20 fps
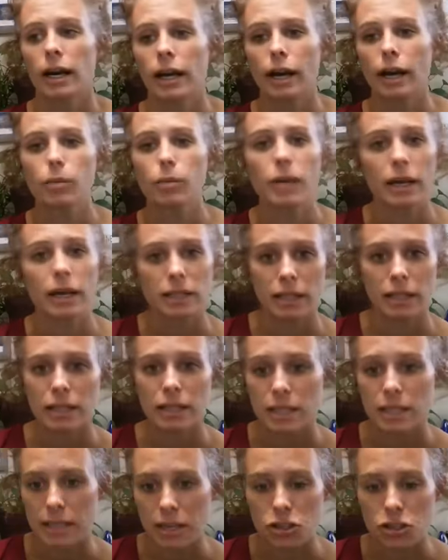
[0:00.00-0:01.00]
Chiropractic
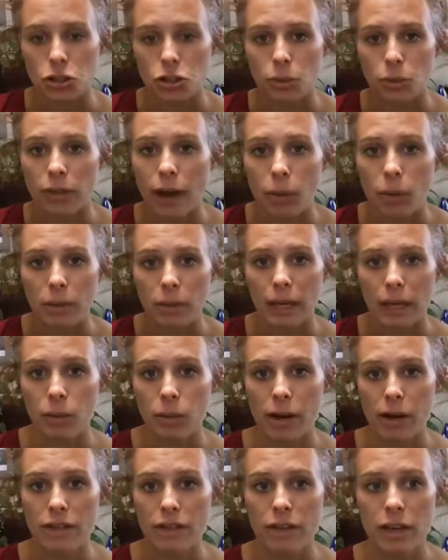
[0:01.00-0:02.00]
is essential with helping get
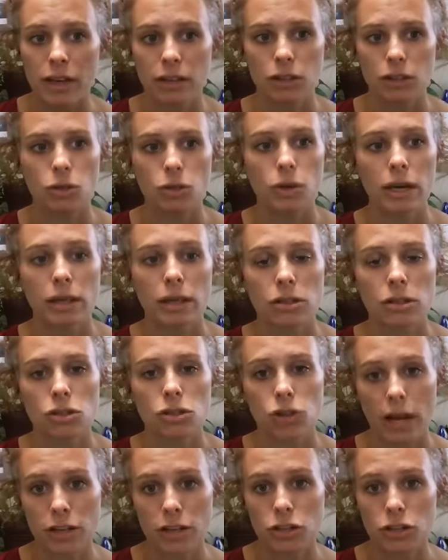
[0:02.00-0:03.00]
rid of it. You can
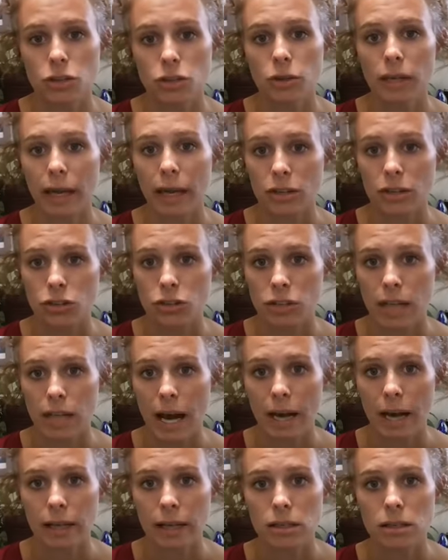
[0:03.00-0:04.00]
stretch and you can
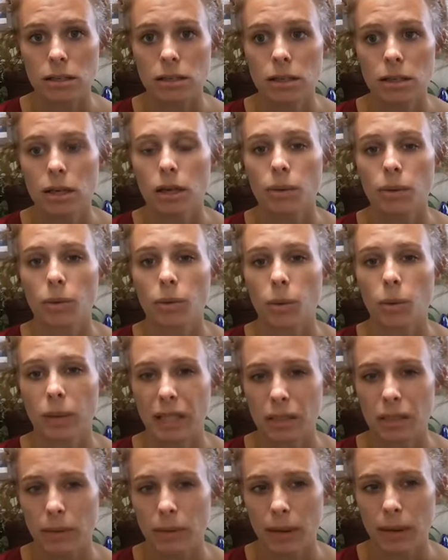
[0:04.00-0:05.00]
exercise, but we
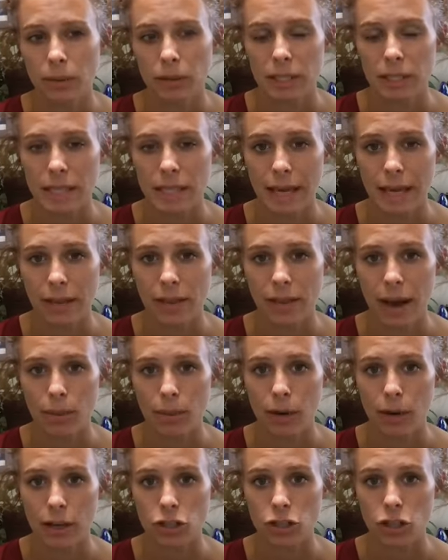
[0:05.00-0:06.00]
need to be able to take
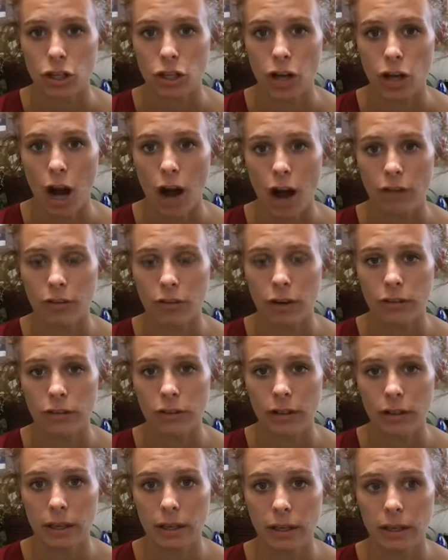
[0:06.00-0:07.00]
that pressure off
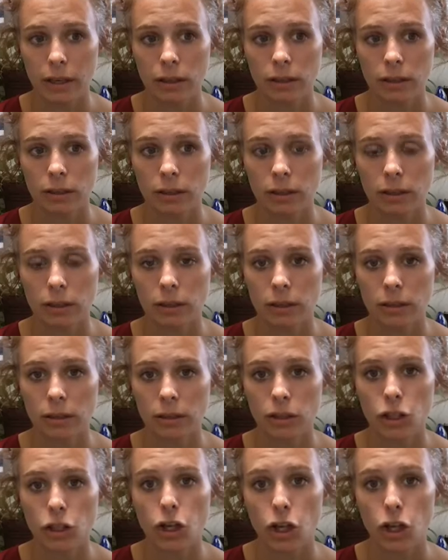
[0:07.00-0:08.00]
of the
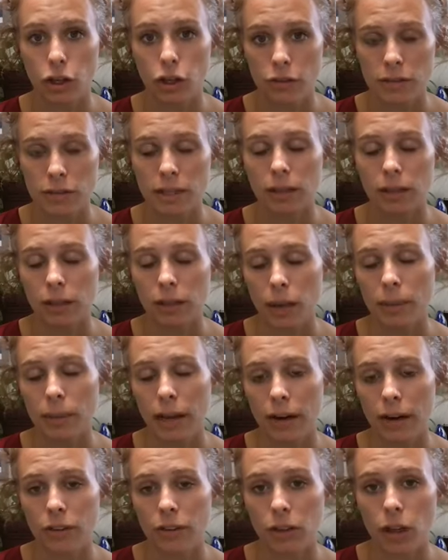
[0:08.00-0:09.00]
nerves and coming
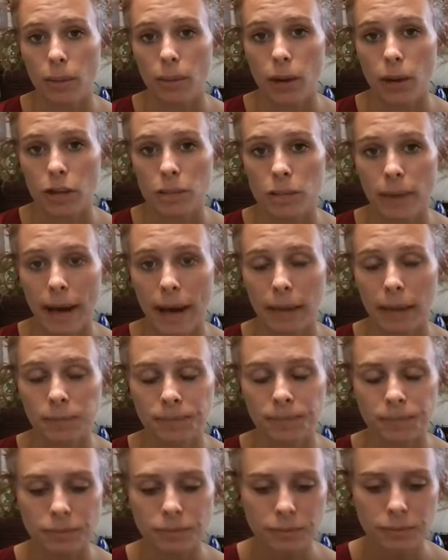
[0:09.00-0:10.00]
out of the lumbar
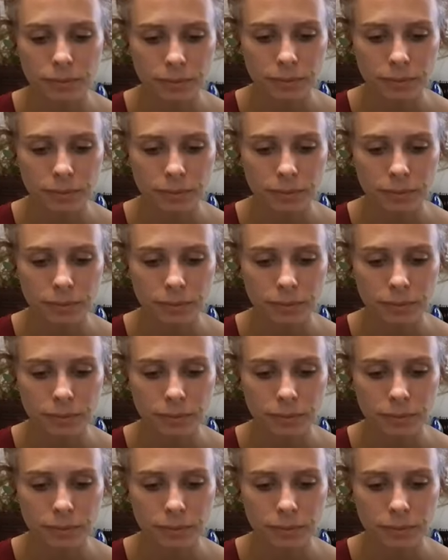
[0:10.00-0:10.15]
spine.